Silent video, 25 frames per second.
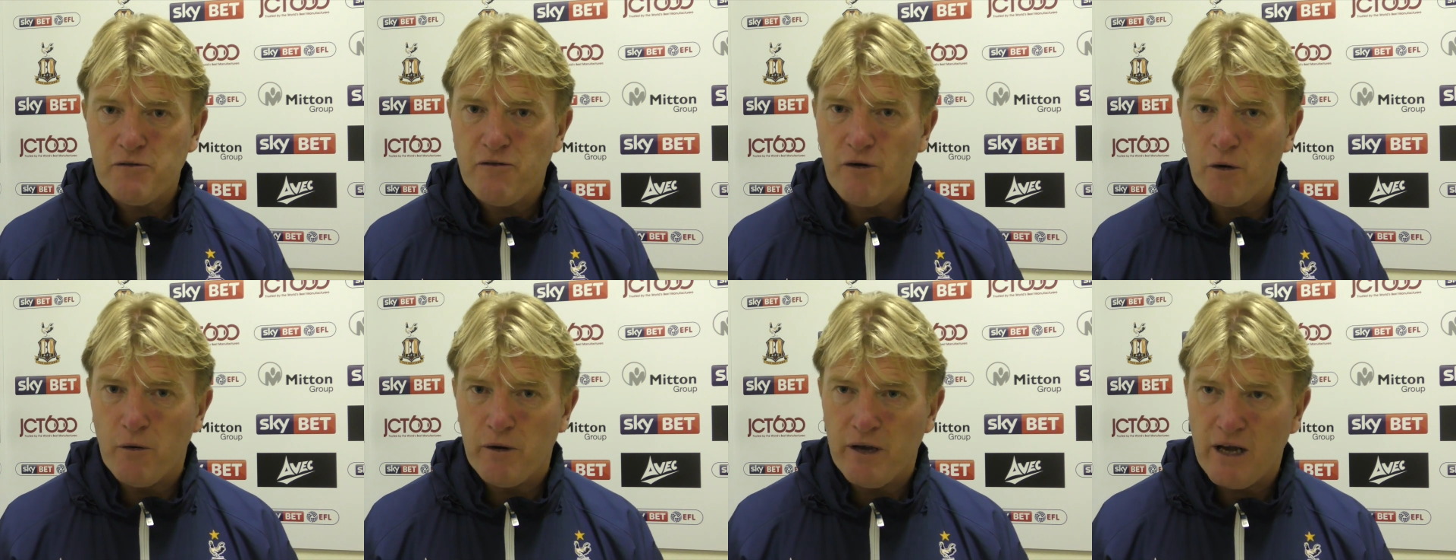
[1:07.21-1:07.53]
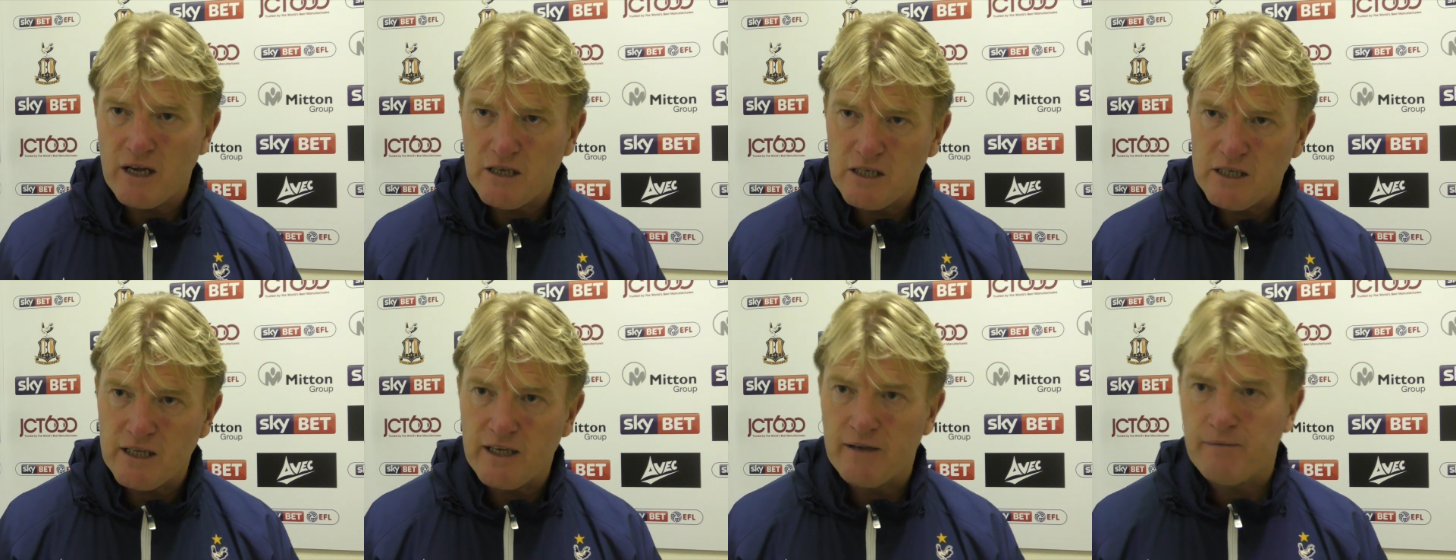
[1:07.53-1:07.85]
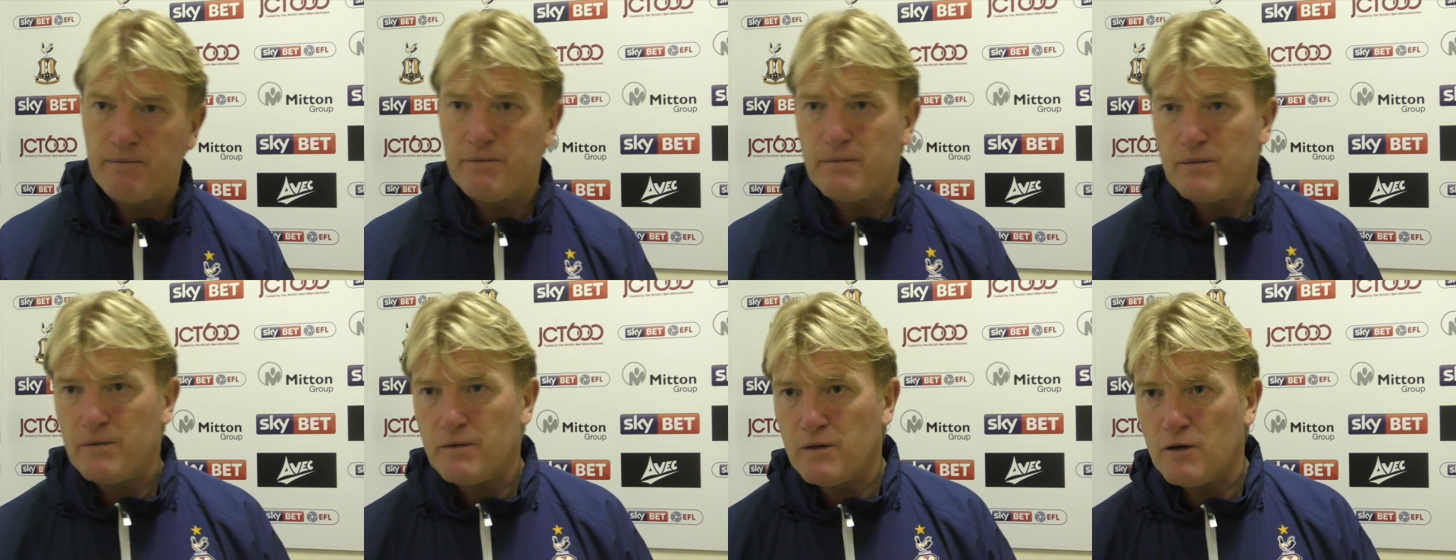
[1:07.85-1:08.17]
before we
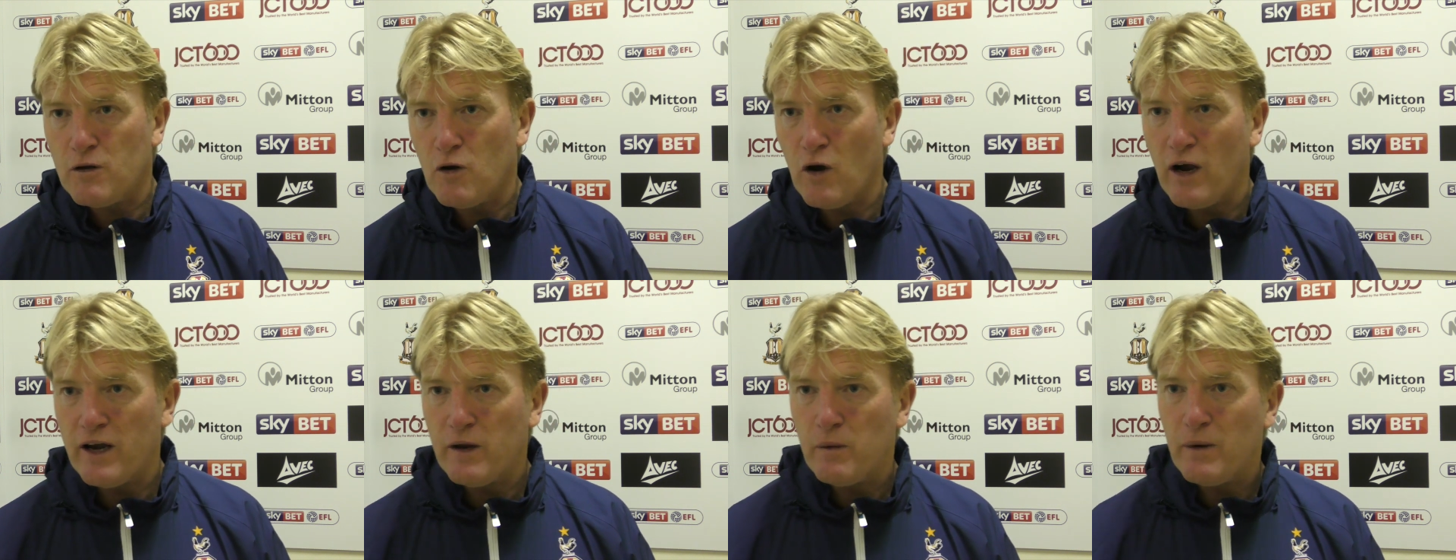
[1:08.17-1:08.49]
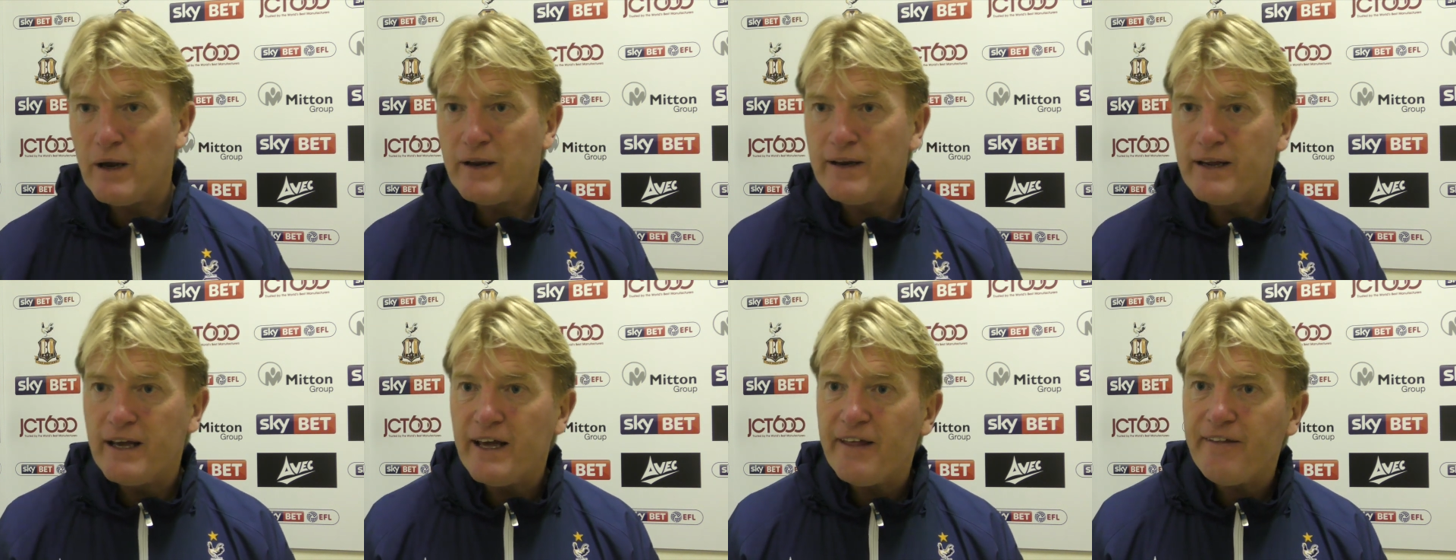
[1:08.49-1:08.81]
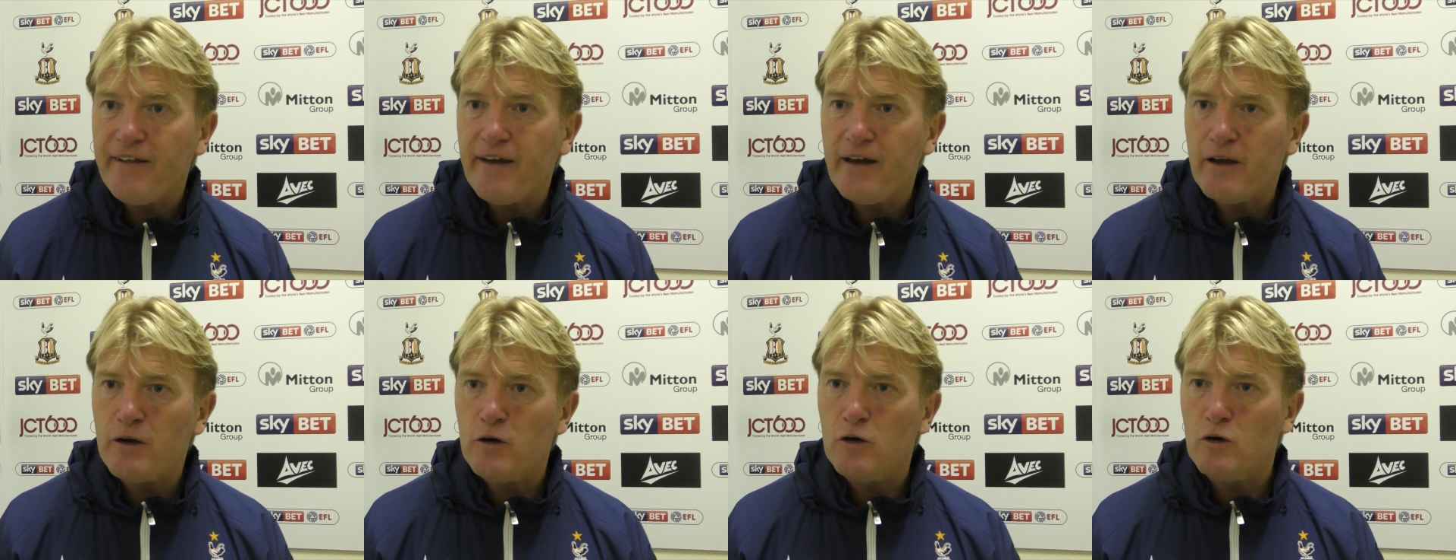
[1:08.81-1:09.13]
actually got anywhere near
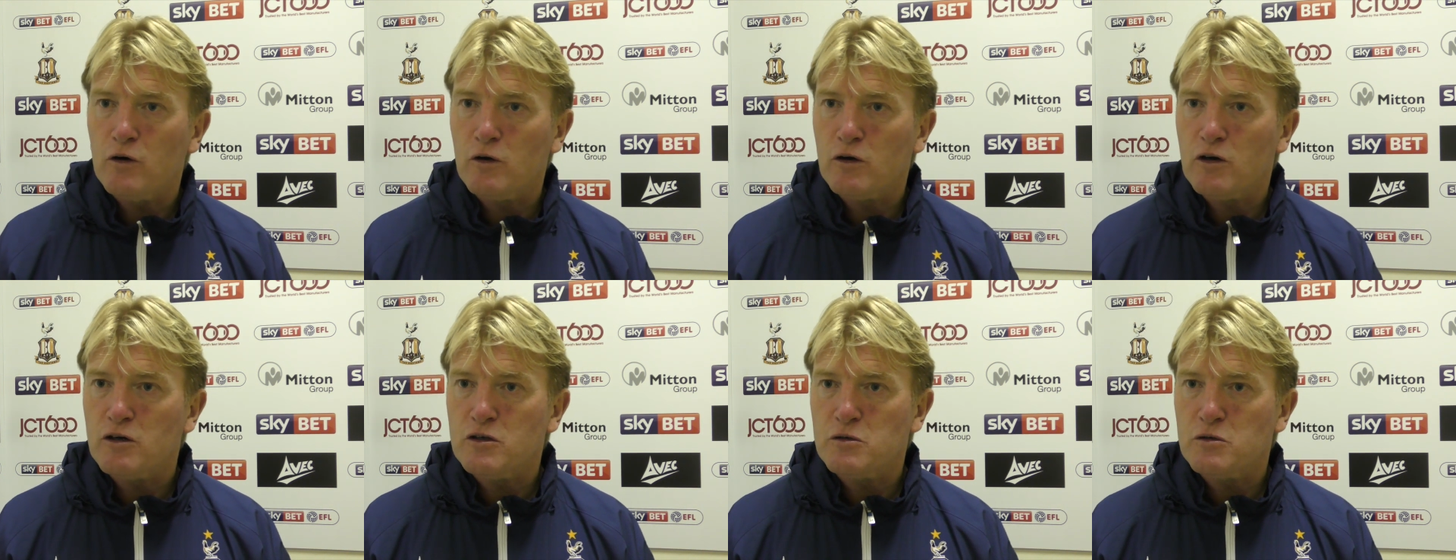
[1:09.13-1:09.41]
their goal,